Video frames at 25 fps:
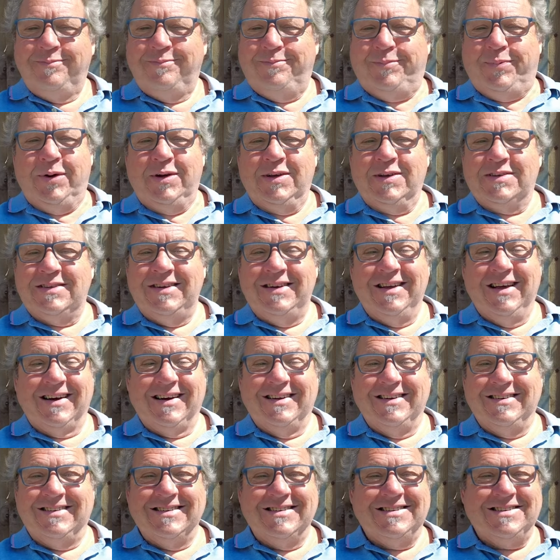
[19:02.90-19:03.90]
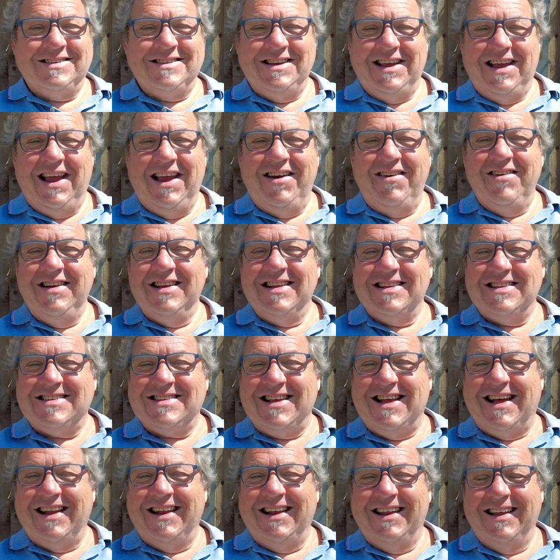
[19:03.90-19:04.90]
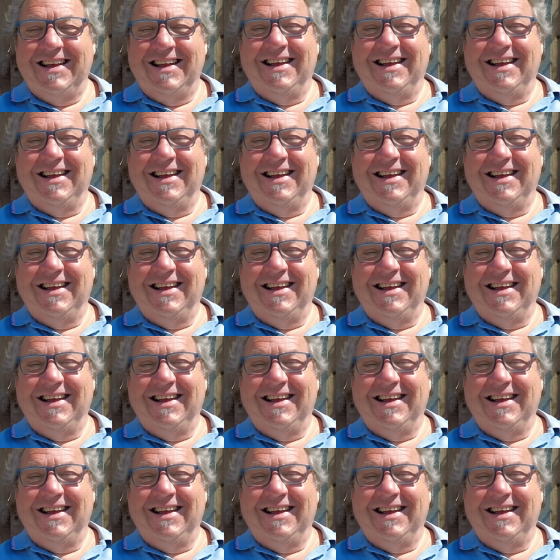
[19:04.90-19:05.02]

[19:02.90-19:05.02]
Personally, I could just sit here in the sun.